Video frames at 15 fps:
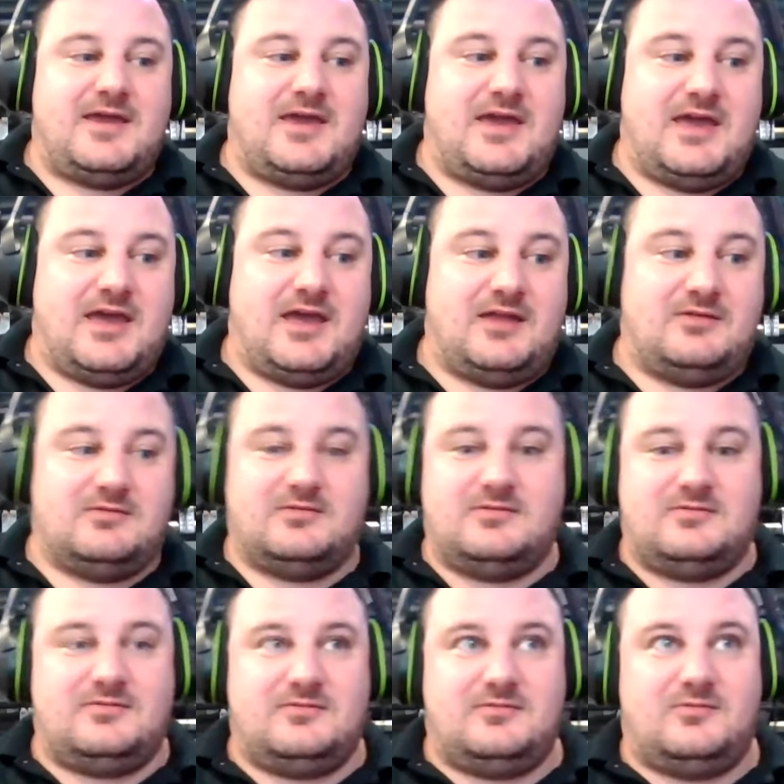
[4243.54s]
And
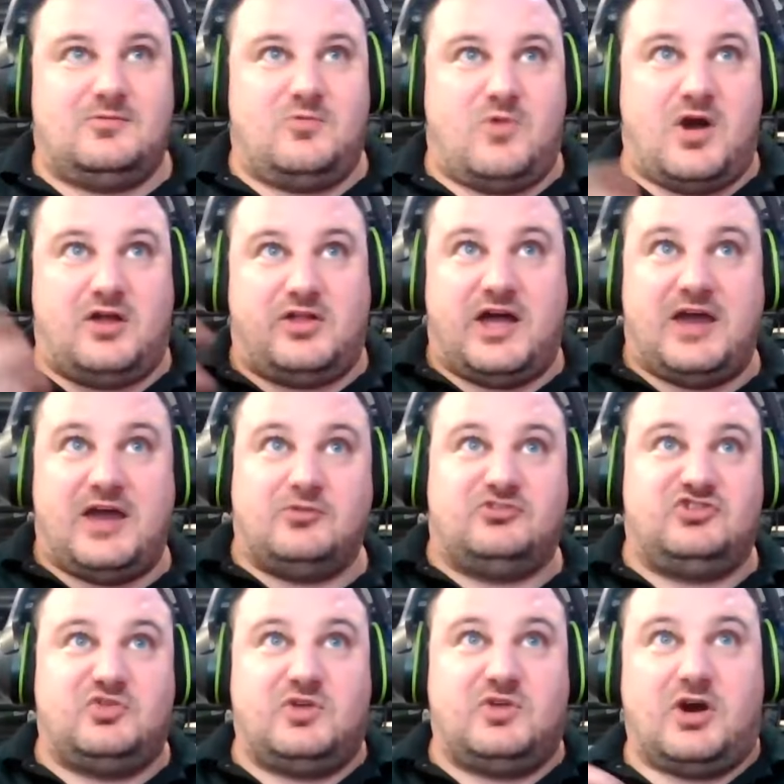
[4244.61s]
while I was
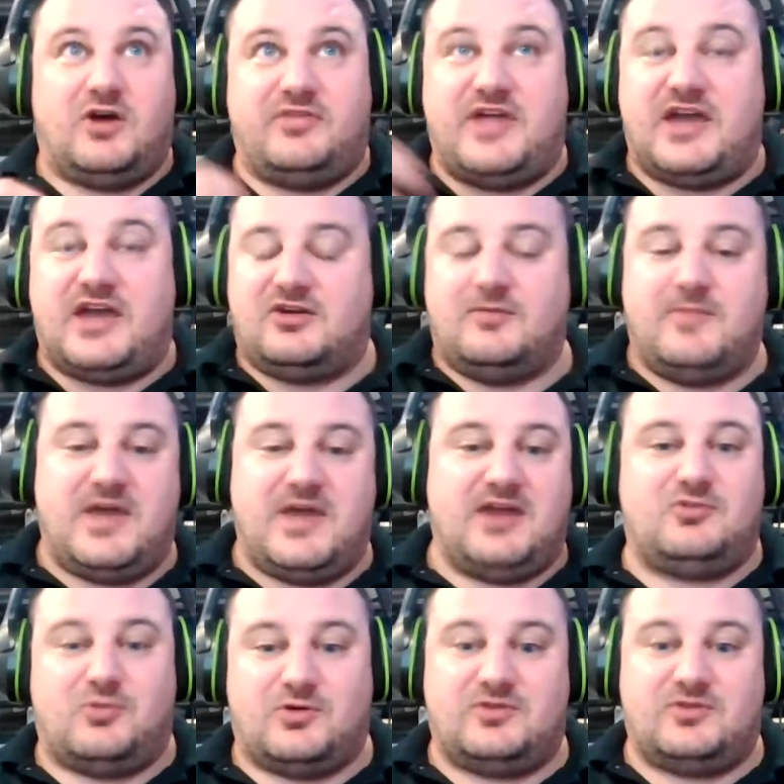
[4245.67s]
doing all that command
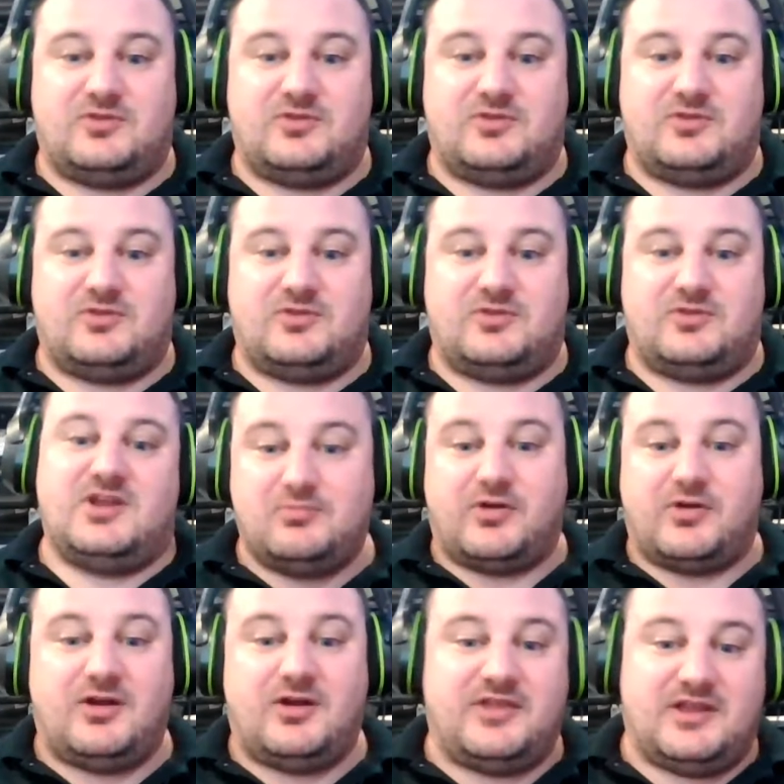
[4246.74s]
coordination,
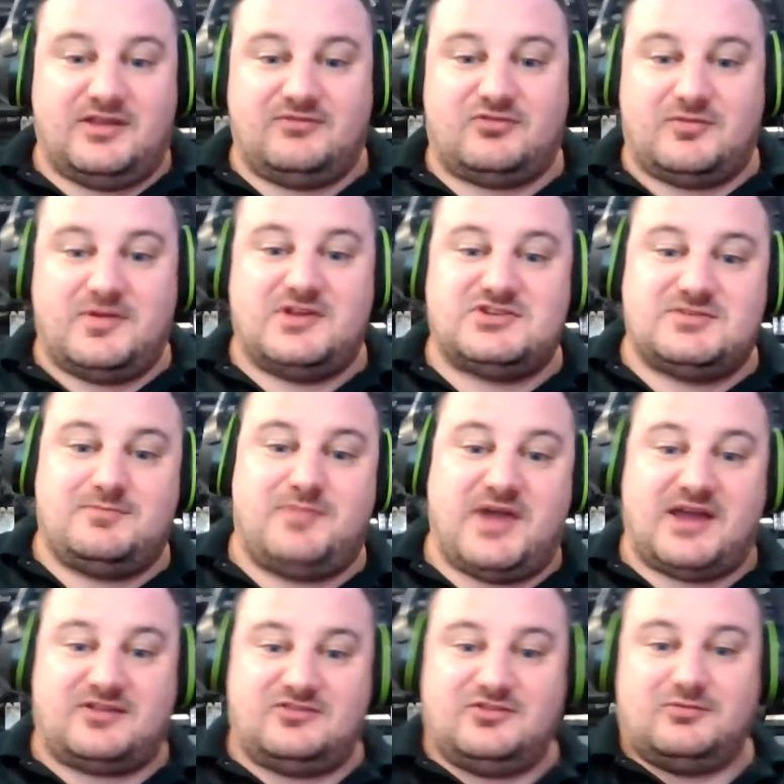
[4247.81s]
I'd bring all that
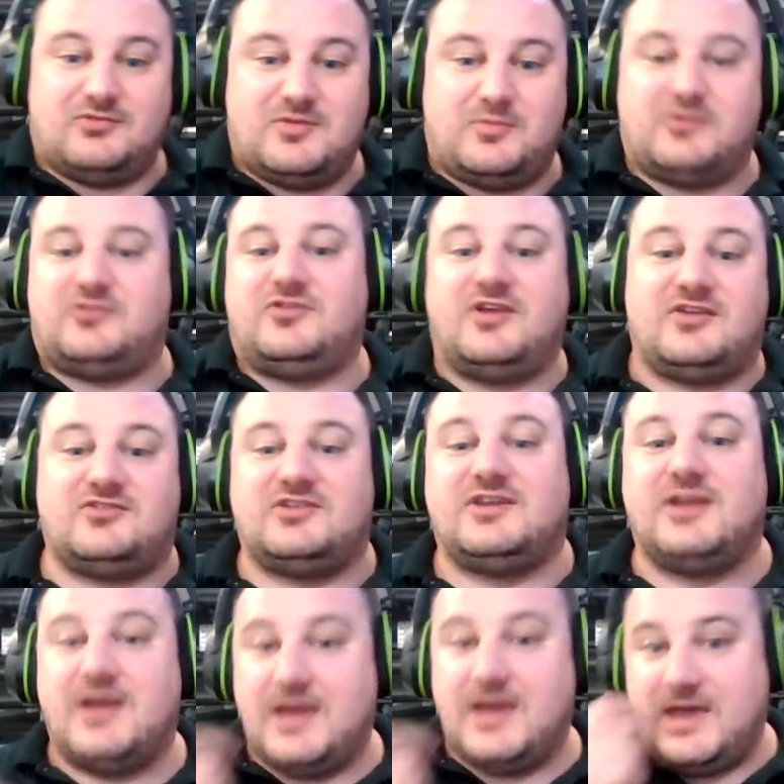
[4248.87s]
information back to Reaper
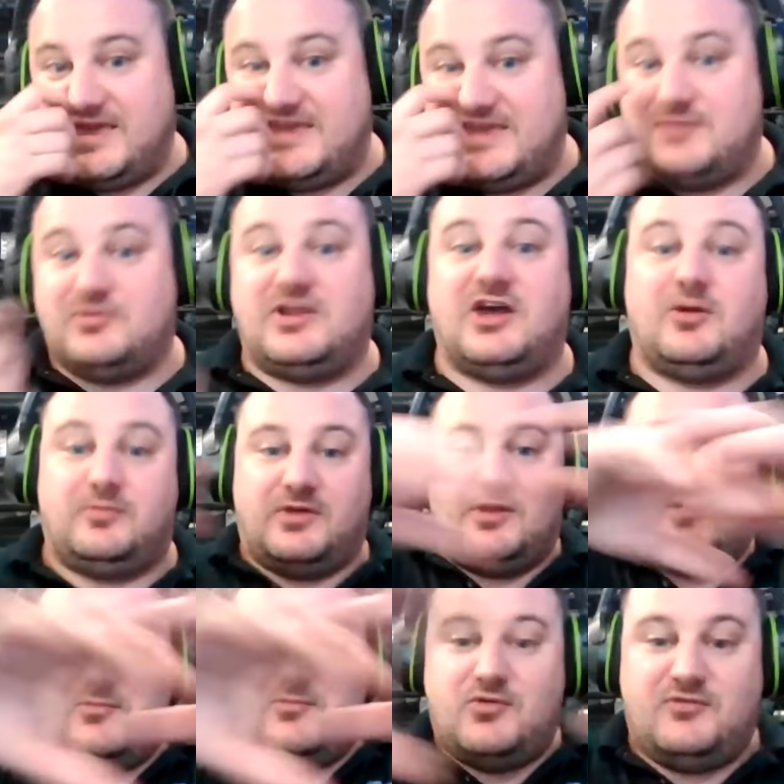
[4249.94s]
Six, and he would
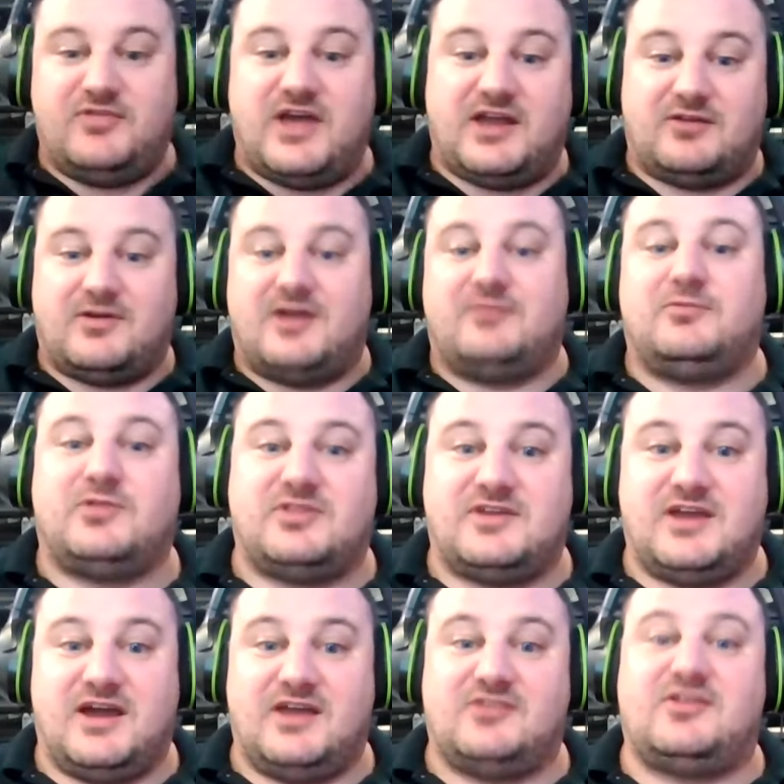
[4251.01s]
help move that around with
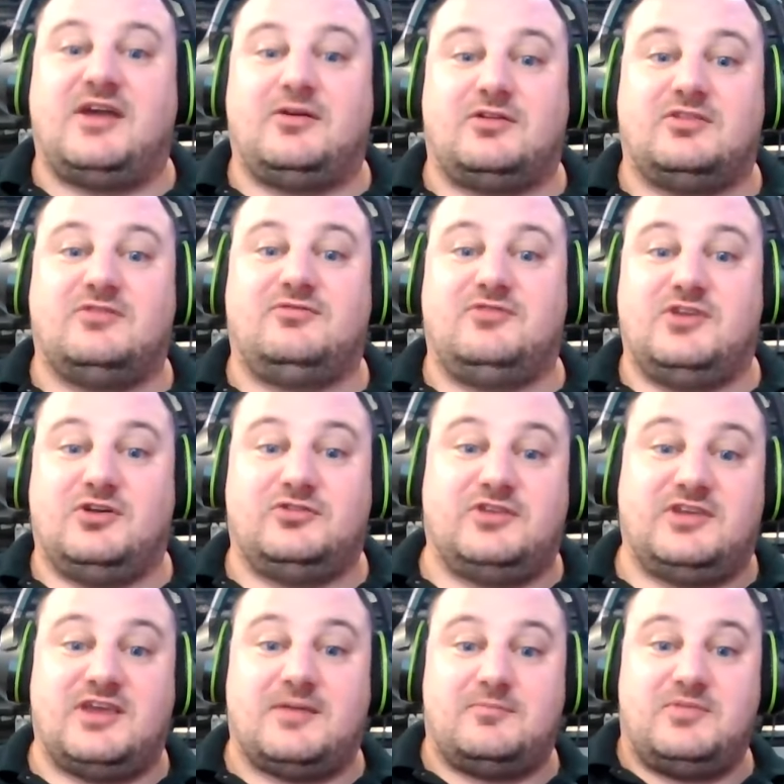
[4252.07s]
the guys out on the field
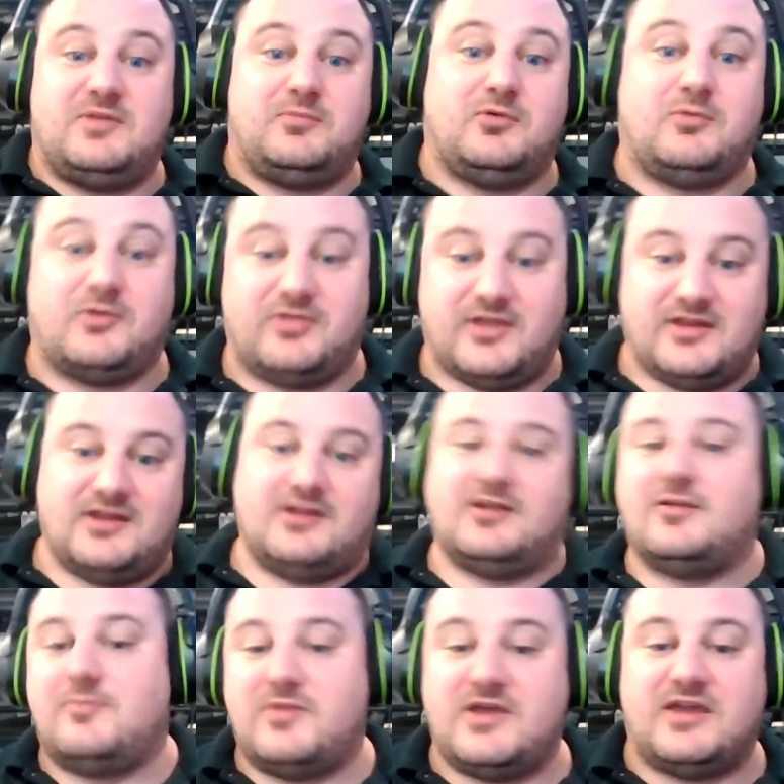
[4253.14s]
and get people where they
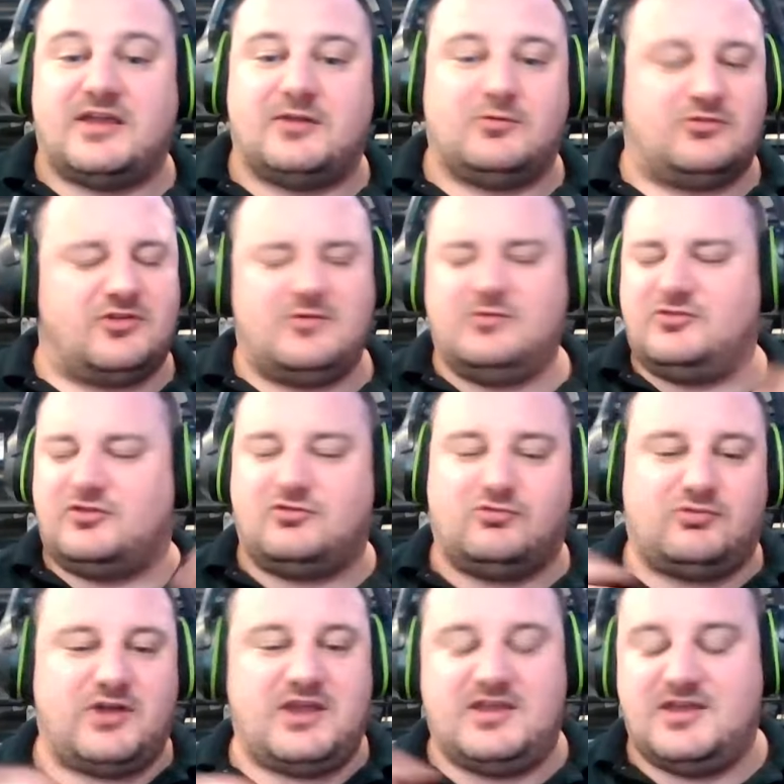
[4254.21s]
needed to be. And it was it was a
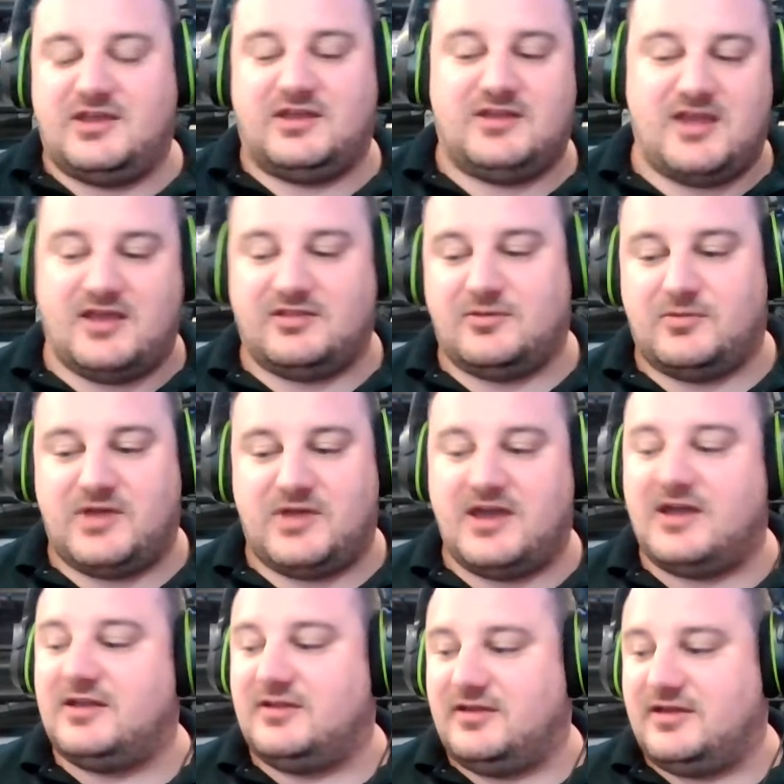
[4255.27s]
great yin and yang that we
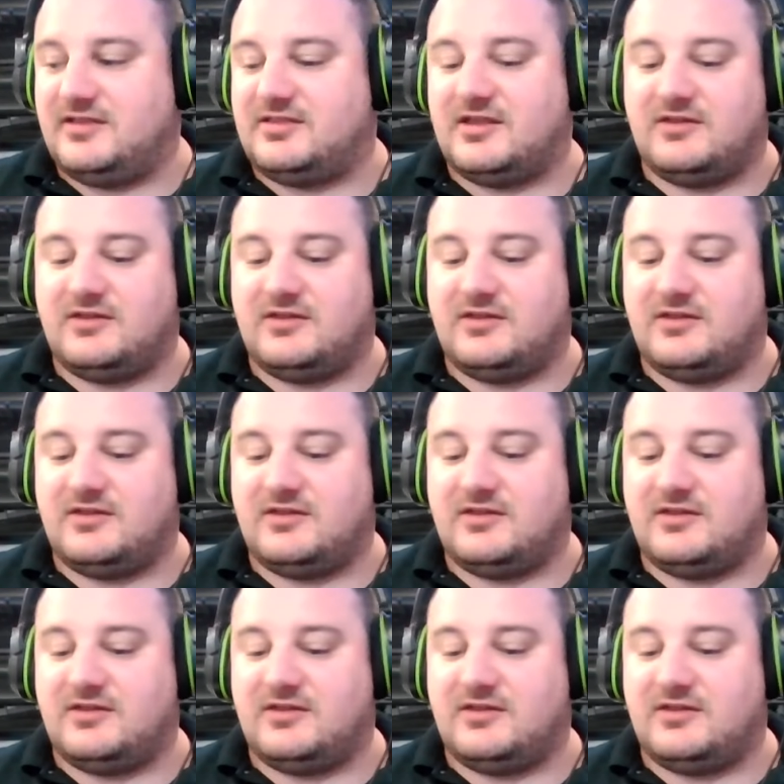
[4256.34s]
had. Yeah.